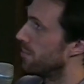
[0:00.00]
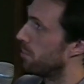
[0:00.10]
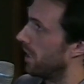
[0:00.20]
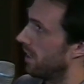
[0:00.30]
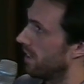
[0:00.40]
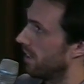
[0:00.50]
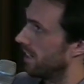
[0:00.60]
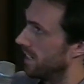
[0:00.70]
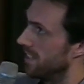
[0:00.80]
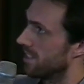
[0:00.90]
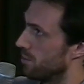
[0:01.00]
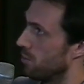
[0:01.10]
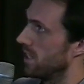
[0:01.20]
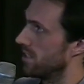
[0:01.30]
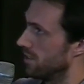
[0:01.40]
but I need some
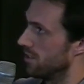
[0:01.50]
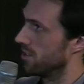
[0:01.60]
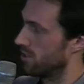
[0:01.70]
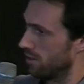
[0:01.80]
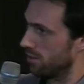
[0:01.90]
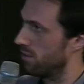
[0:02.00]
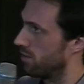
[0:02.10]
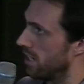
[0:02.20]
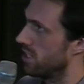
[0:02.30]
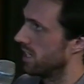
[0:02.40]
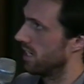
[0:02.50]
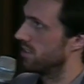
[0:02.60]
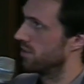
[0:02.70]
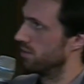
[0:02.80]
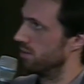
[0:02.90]
way to sort of differentiate,
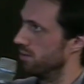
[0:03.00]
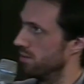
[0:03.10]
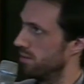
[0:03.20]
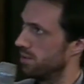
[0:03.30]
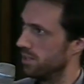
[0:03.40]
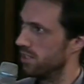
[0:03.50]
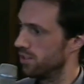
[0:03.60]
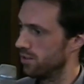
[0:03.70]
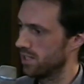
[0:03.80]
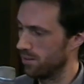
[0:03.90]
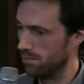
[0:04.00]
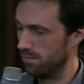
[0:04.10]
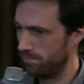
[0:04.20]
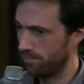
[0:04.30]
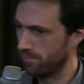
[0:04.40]
to introduce
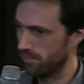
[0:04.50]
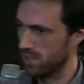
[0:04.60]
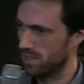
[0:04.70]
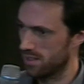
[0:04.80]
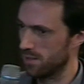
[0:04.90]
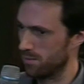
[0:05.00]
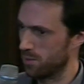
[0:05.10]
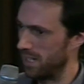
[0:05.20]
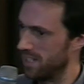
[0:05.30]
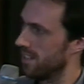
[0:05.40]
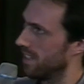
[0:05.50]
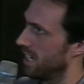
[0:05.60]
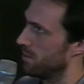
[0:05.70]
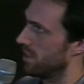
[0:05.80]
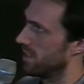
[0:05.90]
some space to think
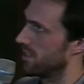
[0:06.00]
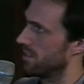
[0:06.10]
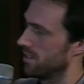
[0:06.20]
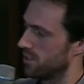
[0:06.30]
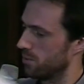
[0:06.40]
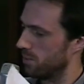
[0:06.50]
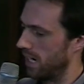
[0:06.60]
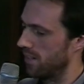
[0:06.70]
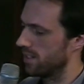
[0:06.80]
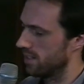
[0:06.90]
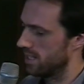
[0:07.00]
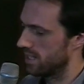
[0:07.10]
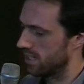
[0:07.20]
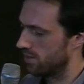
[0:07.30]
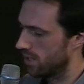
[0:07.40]
about this. So by having these
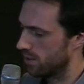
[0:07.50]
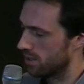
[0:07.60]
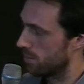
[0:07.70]
6 videos, the